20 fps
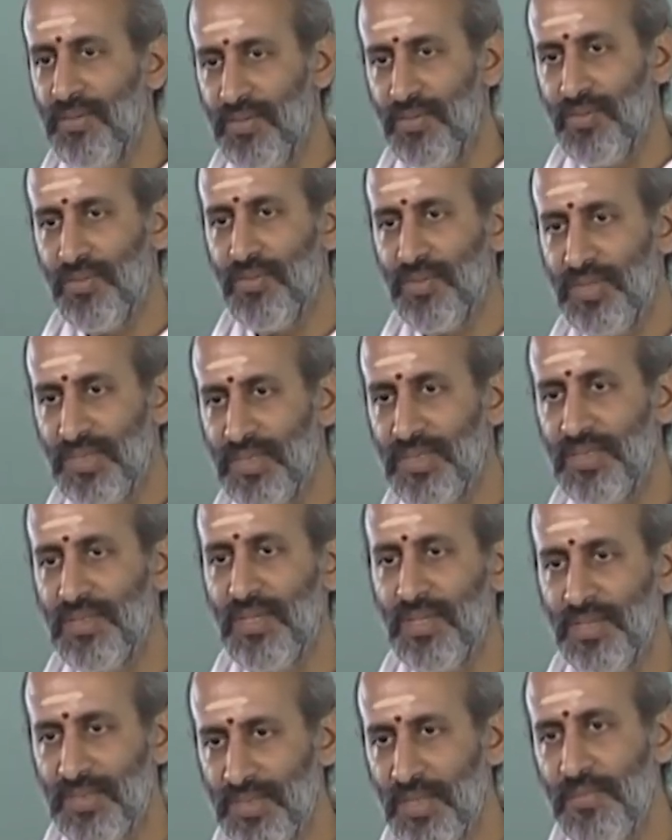So
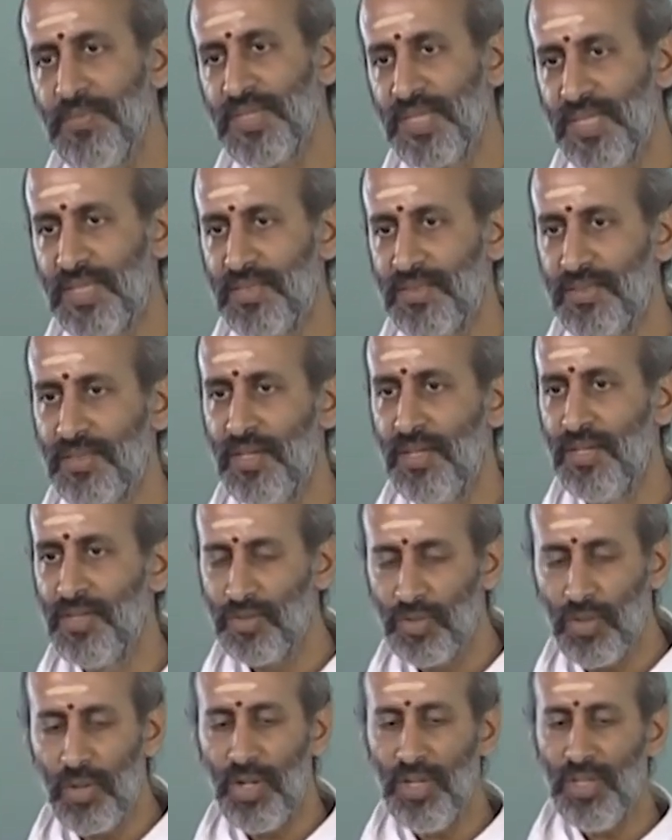in some sense,
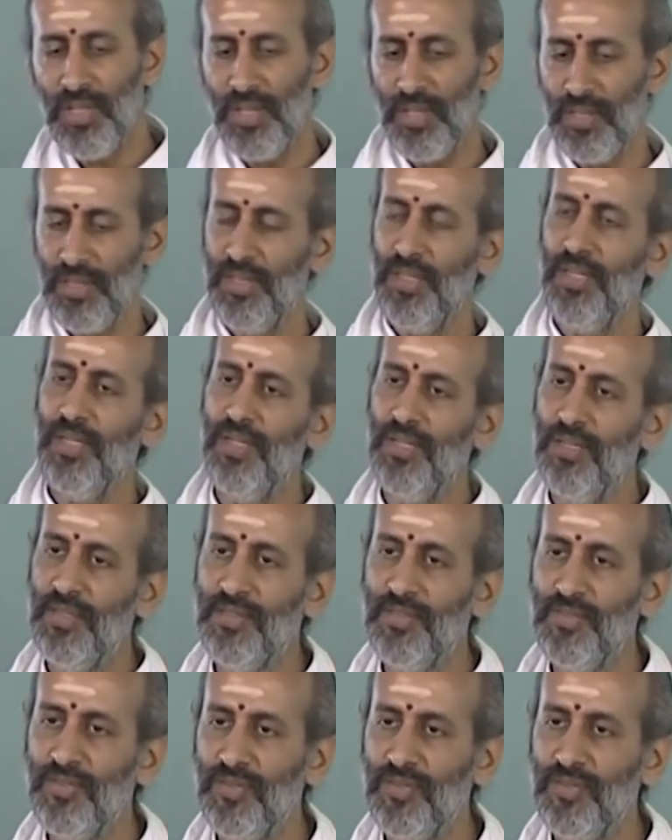so all that,